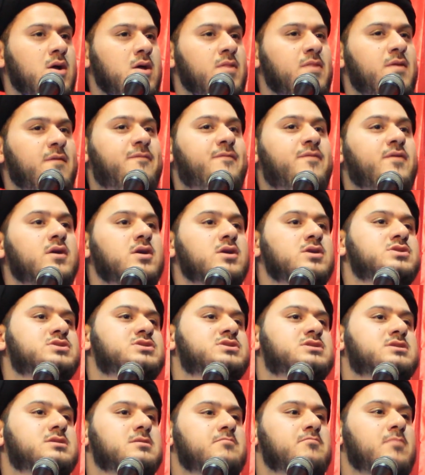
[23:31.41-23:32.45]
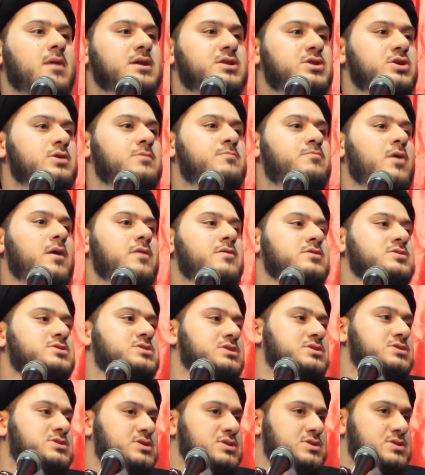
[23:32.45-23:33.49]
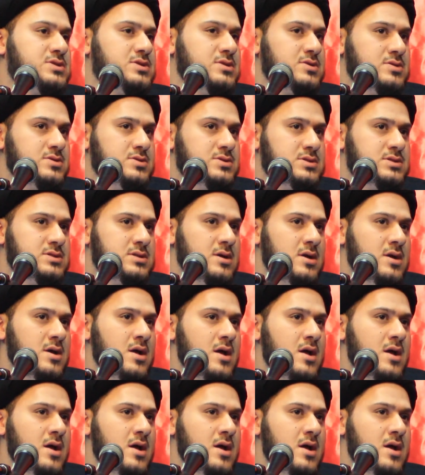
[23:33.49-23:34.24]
The first, my dear brothers and sisters,